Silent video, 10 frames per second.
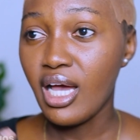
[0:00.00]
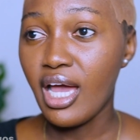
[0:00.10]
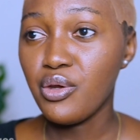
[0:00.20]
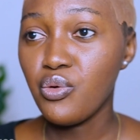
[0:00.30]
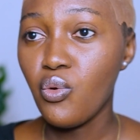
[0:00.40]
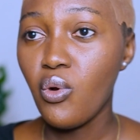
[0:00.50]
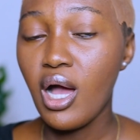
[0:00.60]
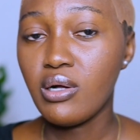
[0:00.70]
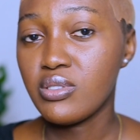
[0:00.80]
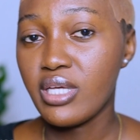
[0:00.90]
I know
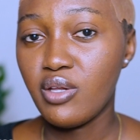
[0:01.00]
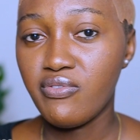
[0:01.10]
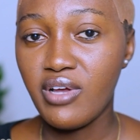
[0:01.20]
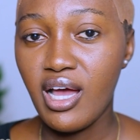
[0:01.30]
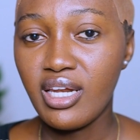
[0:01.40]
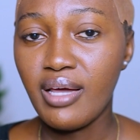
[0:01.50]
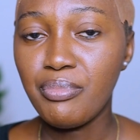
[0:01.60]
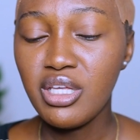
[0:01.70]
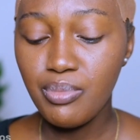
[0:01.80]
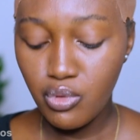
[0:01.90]
outside of Ghana
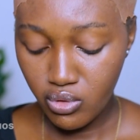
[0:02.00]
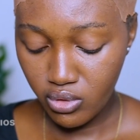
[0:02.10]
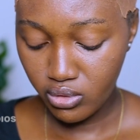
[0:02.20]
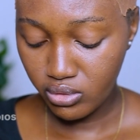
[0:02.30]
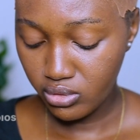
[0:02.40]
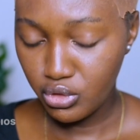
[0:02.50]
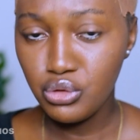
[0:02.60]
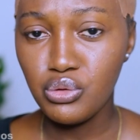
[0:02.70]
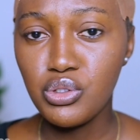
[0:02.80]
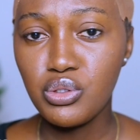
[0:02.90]
people
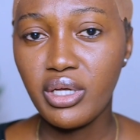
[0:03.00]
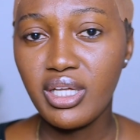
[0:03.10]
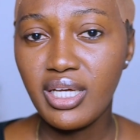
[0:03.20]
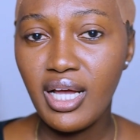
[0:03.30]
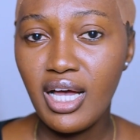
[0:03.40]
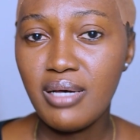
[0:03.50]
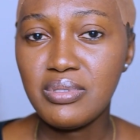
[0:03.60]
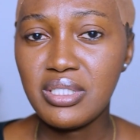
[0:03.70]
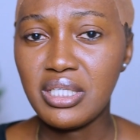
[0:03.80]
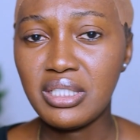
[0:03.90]
use stocking
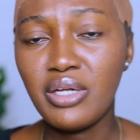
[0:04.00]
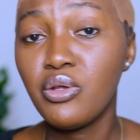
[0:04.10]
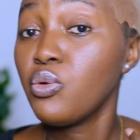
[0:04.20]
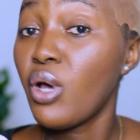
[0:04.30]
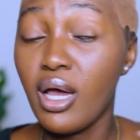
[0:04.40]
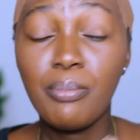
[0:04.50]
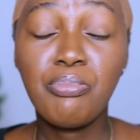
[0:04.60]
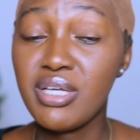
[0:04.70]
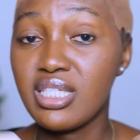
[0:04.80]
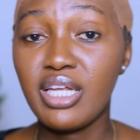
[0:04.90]
caps, and I don't
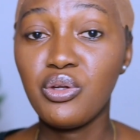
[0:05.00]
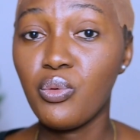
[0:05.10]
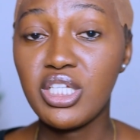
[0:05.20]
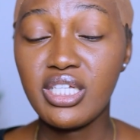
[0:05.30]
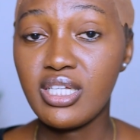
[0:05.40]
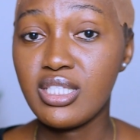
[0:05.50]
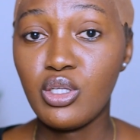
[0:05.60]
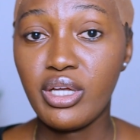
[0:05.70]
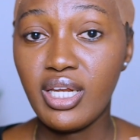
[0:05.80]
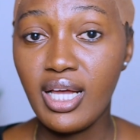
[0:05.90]
know where to get
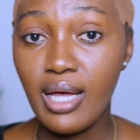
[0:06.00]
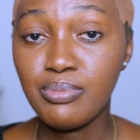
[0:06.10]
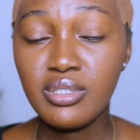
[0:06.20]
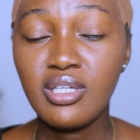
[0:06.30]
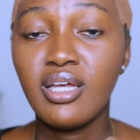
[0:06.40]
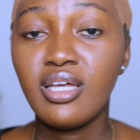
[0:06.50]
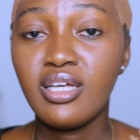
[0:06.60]
stocking caps.